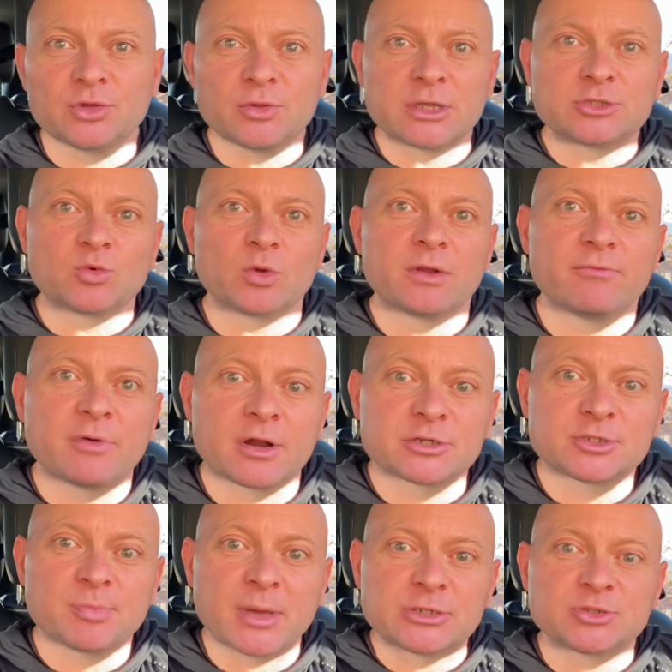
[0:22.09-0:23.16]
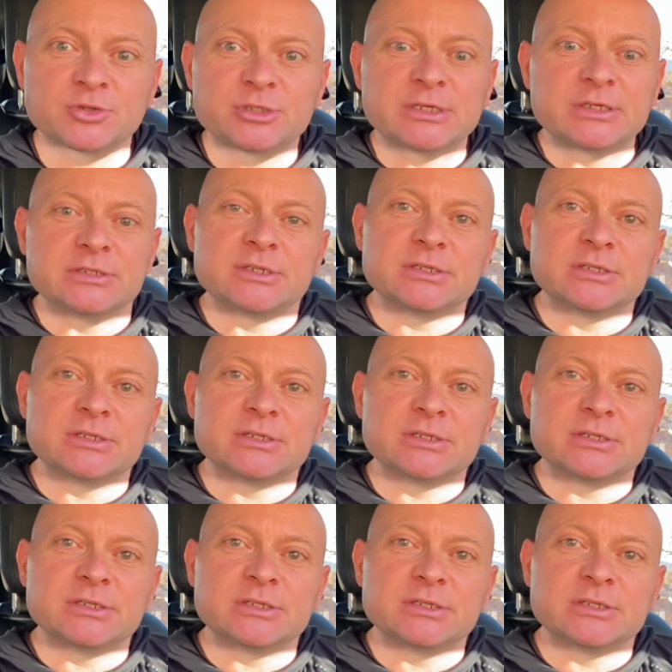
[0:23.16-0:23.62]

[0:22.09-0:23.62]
That's one of our specialties